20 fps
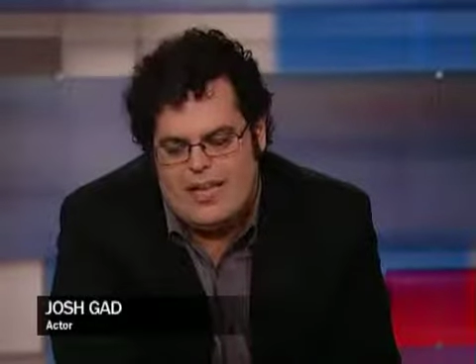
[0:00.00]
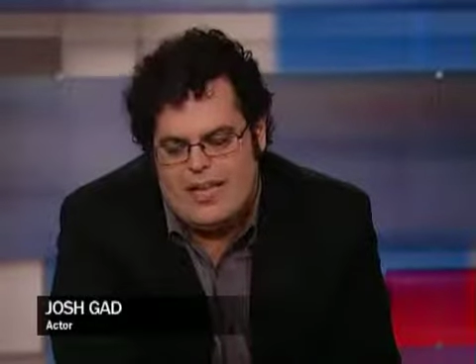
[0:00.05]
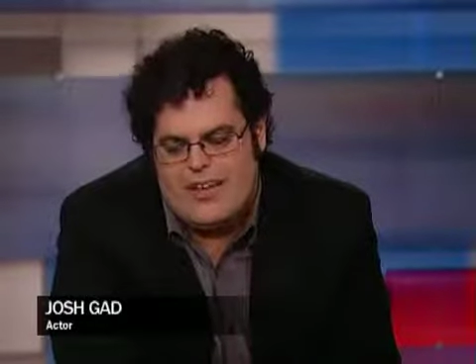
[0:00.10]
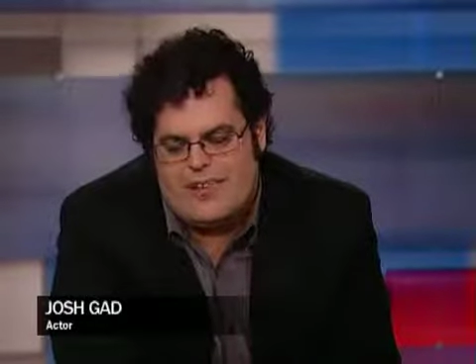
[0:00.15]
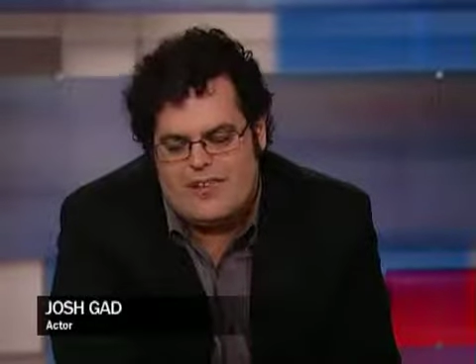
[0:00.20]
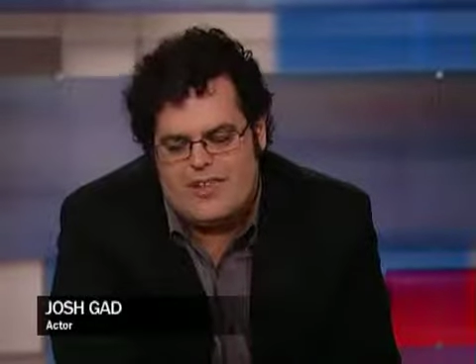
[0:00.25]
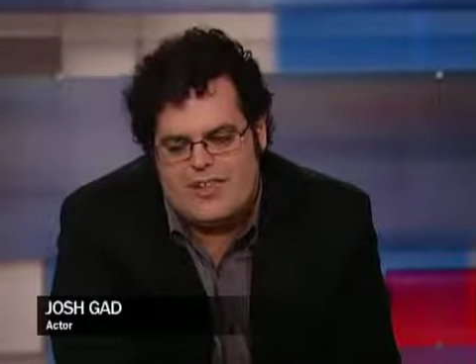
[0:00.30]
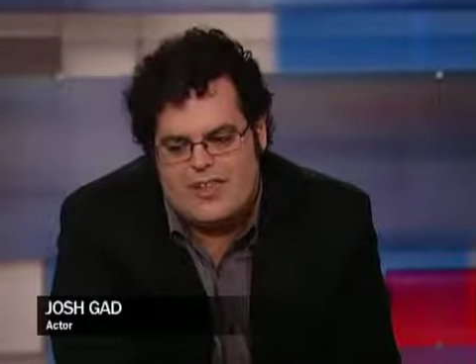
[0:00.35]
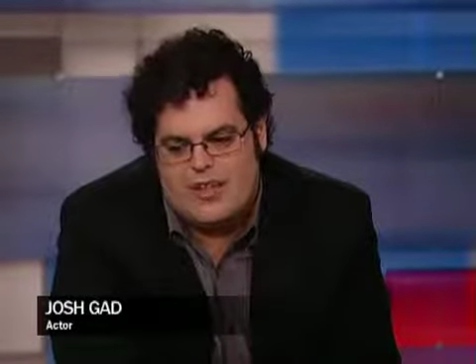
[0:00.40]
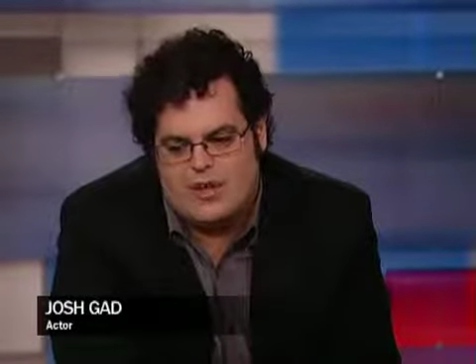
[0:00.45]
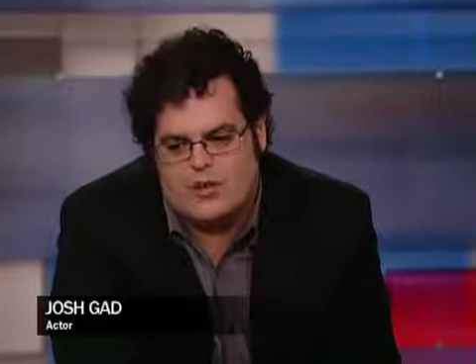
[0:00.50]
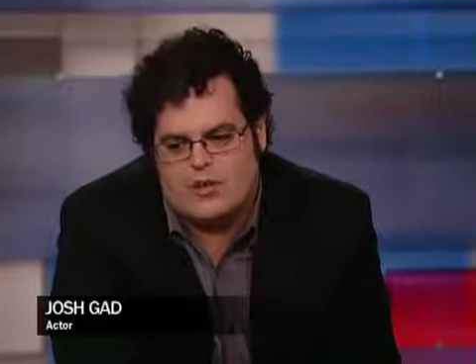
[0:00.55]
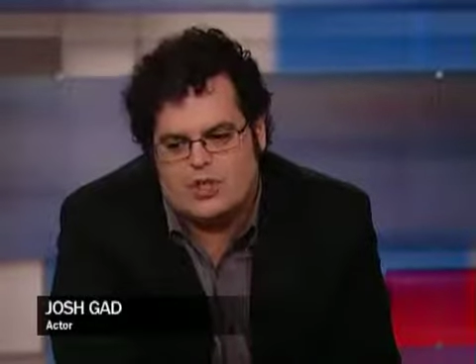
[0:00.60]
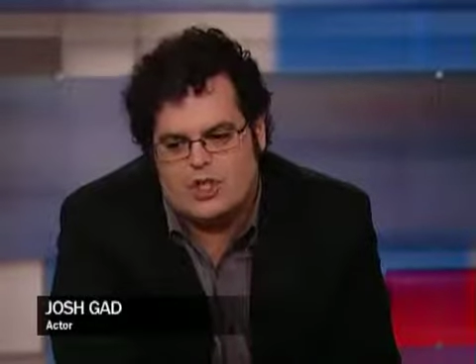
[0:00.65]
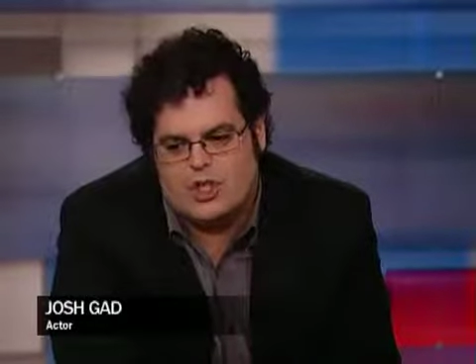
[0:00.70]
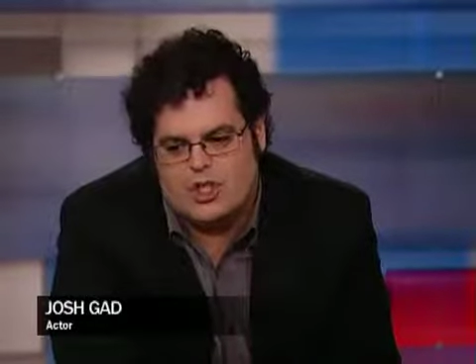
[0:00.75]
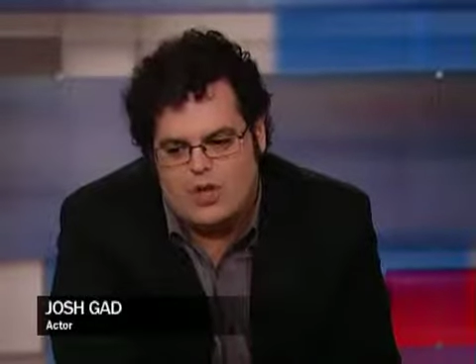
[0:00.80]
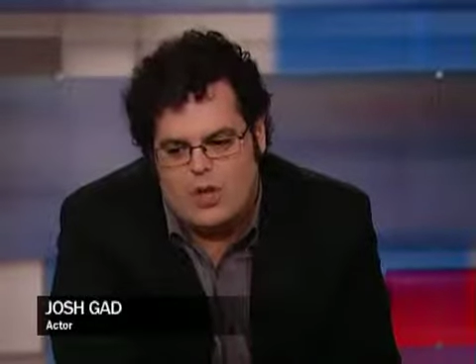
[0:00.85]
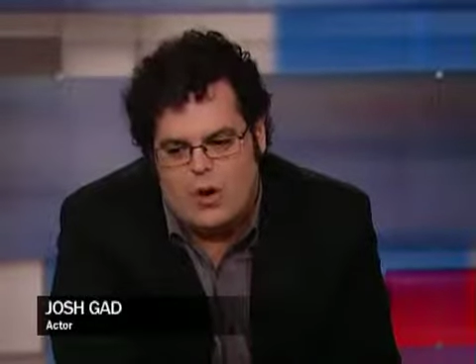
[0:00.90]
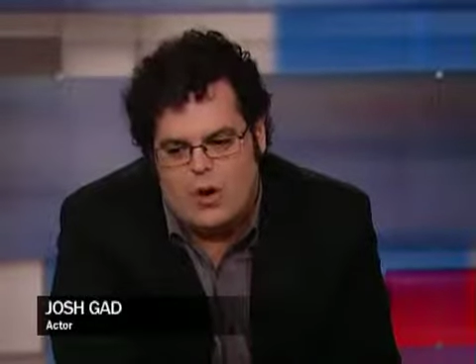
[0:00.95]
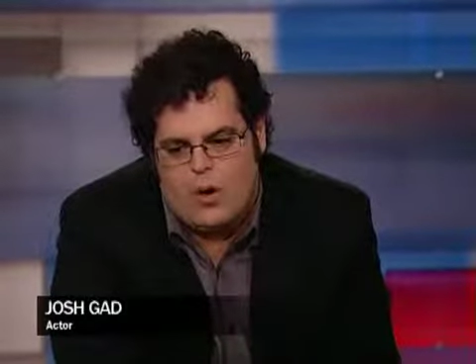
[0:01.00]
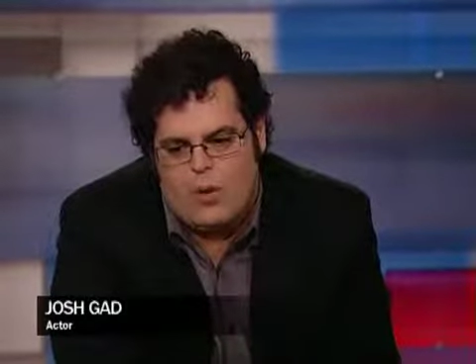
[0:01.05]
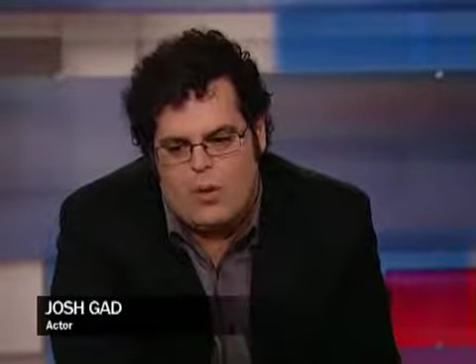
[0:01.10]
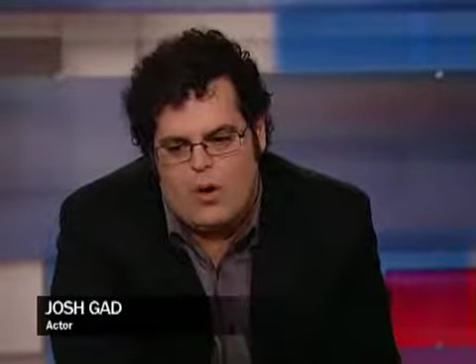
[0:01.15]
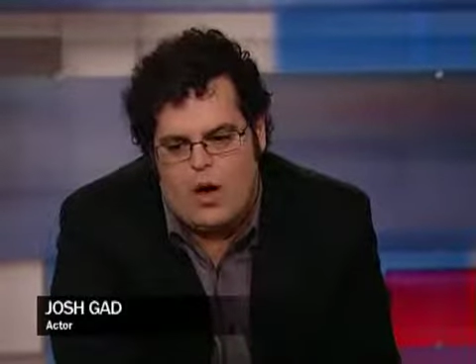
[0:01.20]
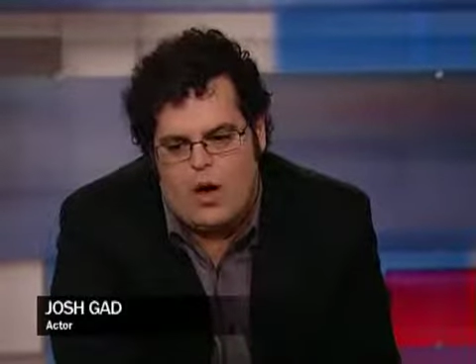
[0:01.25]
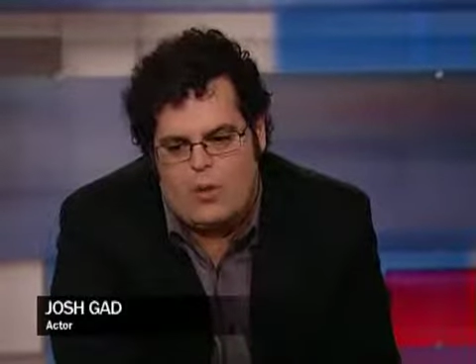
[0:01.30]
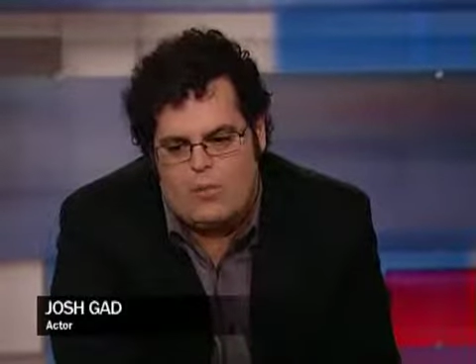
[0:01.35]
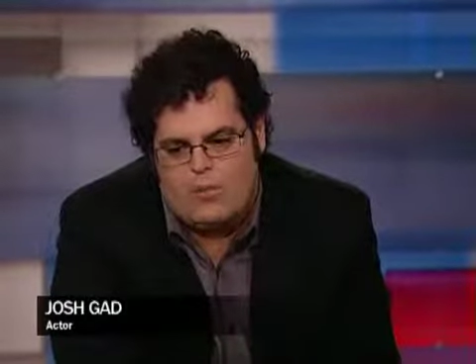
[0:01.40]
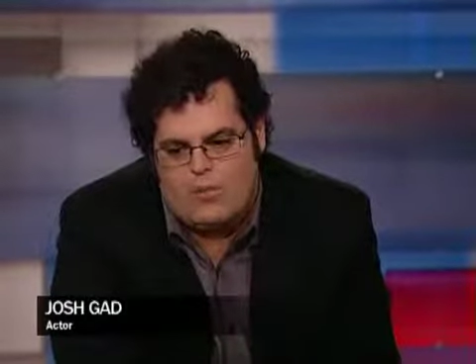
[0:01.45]
every single
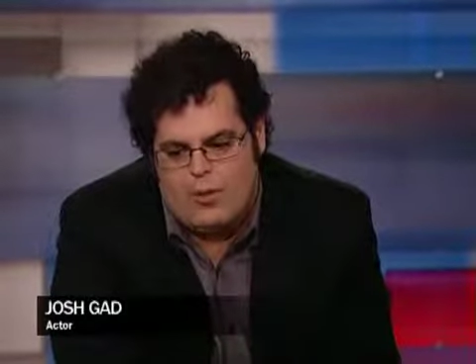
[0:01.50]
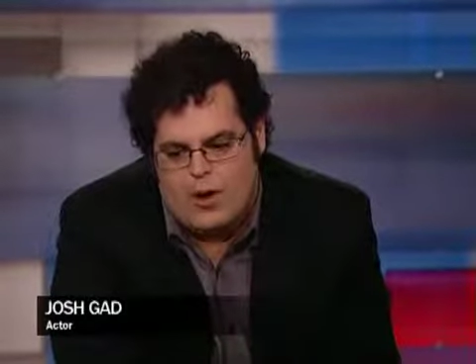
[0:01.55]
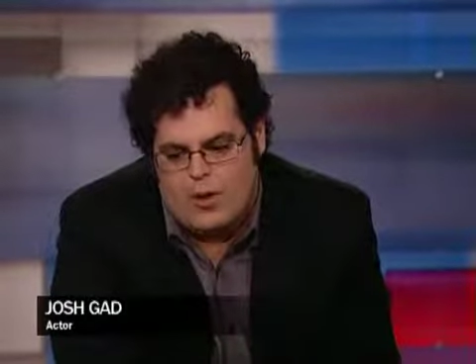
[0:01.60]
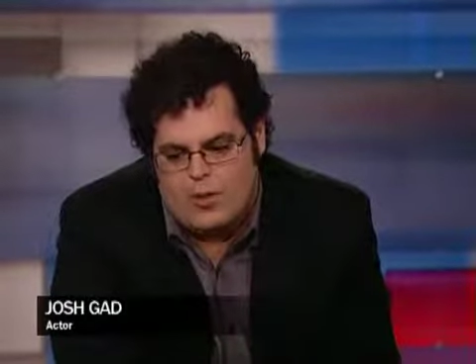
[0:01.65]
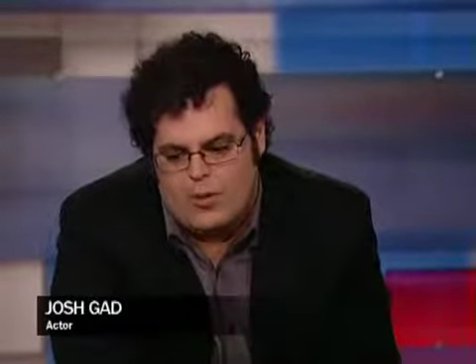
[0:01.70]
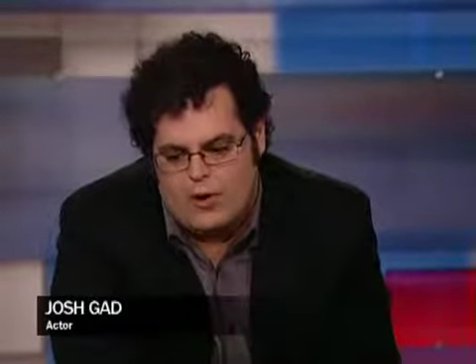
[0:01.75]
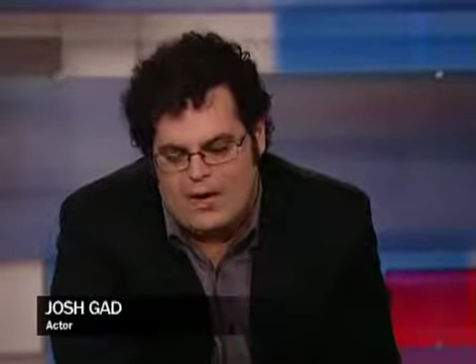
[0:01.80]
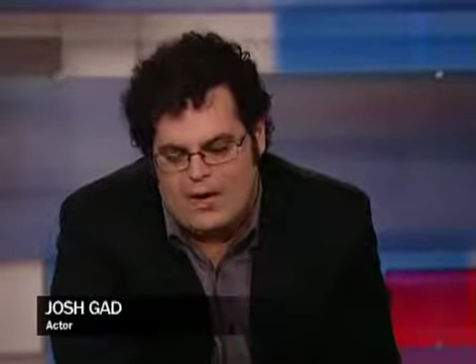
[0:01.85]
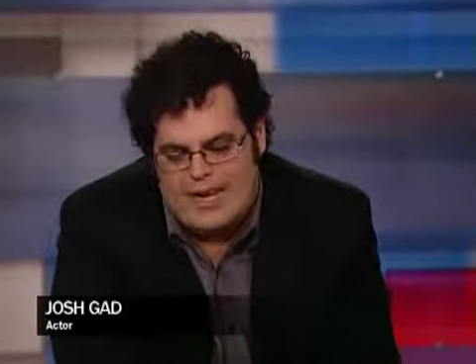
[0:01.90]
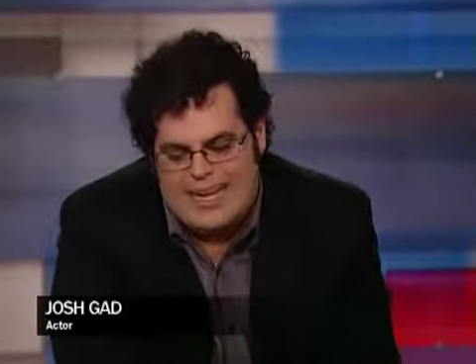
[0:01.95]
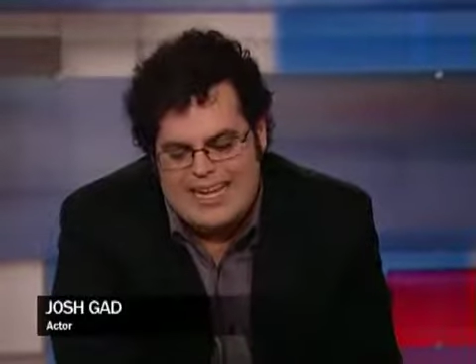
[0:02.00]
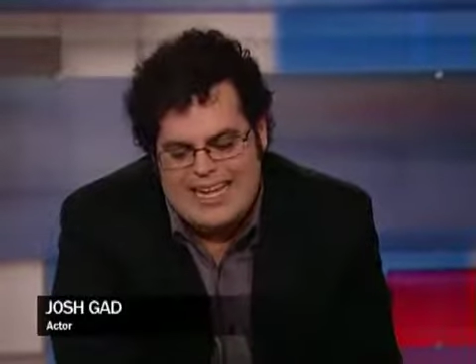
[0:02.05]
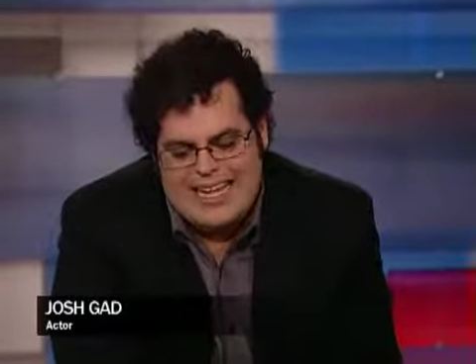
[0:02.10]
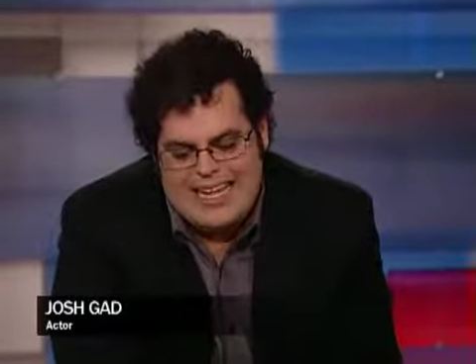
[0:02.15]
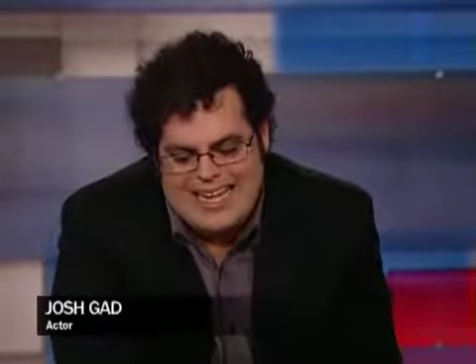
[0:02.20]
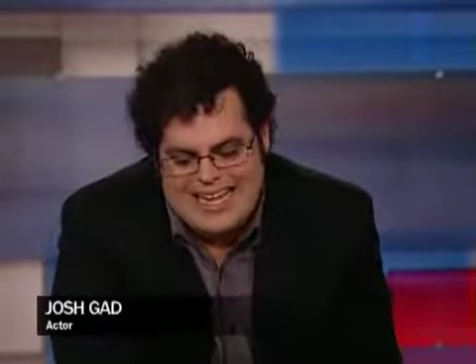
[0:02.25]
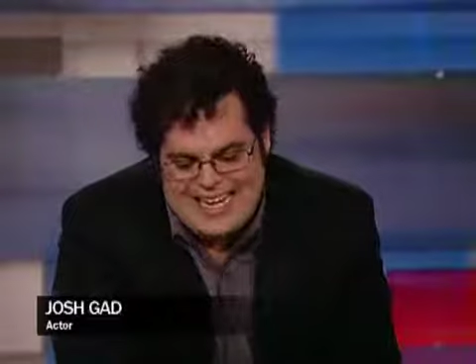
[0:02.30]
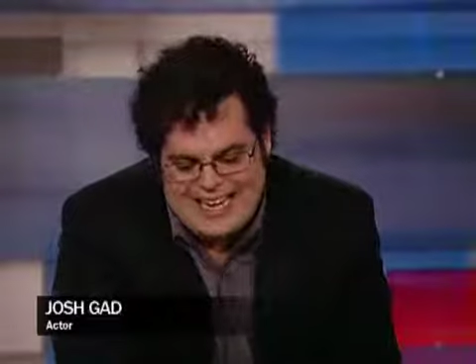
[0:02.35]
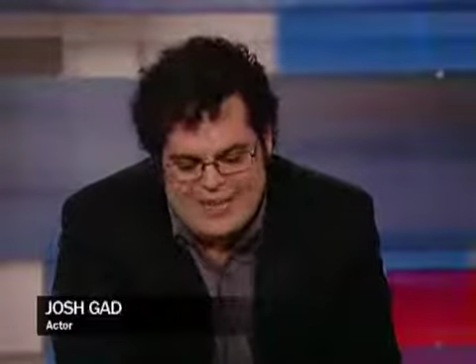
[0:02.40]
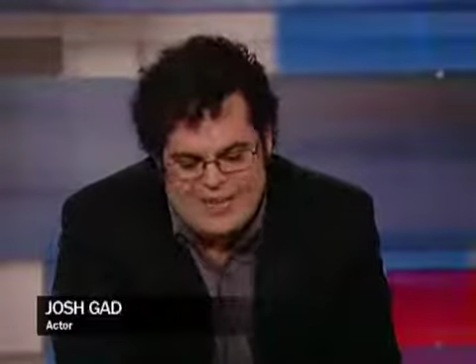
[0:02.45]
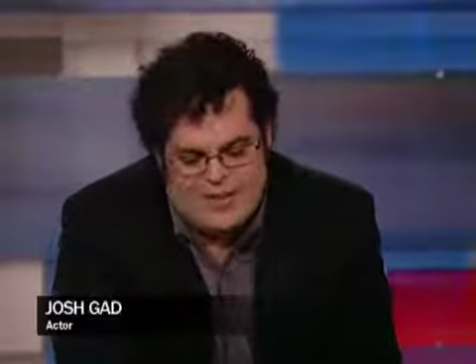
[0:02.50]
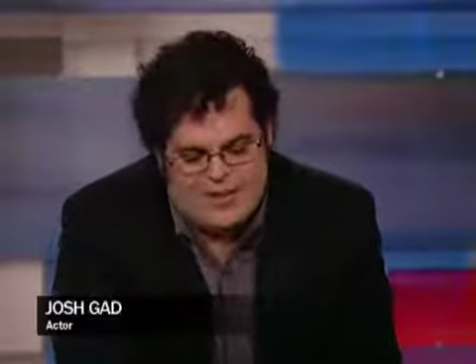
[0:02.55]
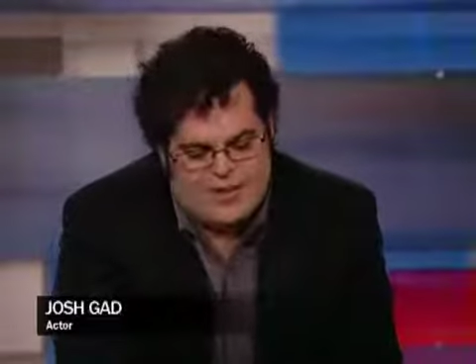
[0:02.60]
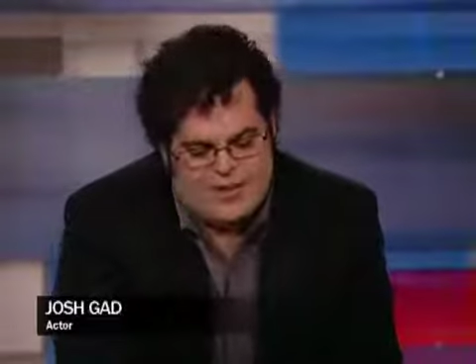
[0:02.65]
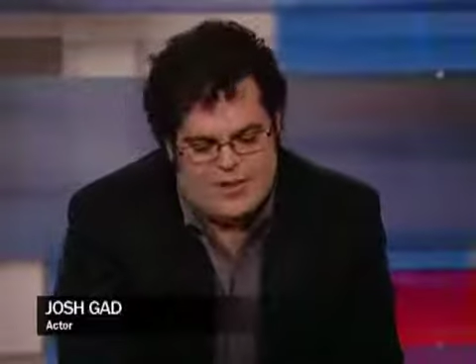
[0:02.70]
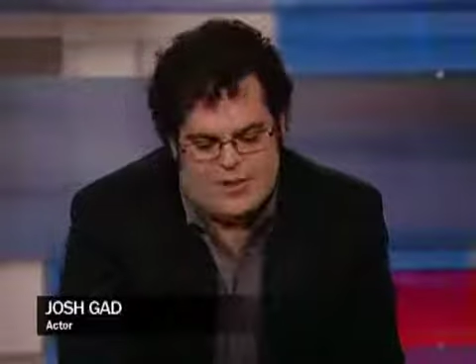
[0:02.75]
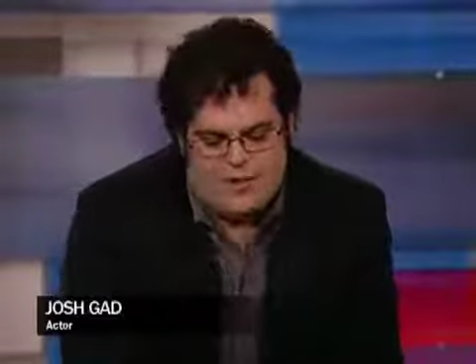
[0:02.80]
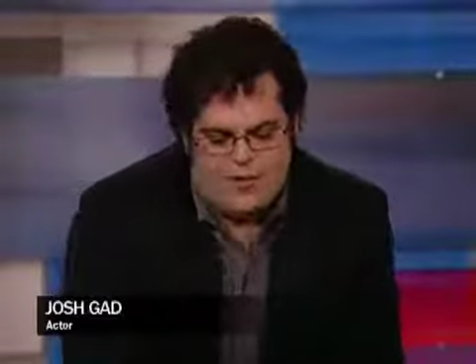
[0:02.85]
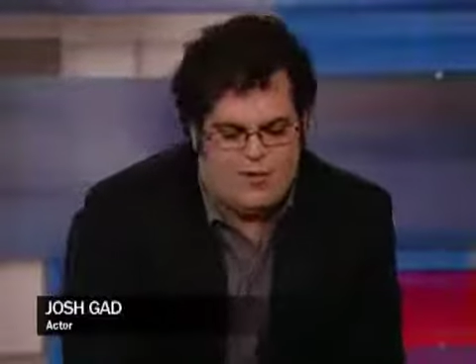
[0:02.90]
show on Broadway is,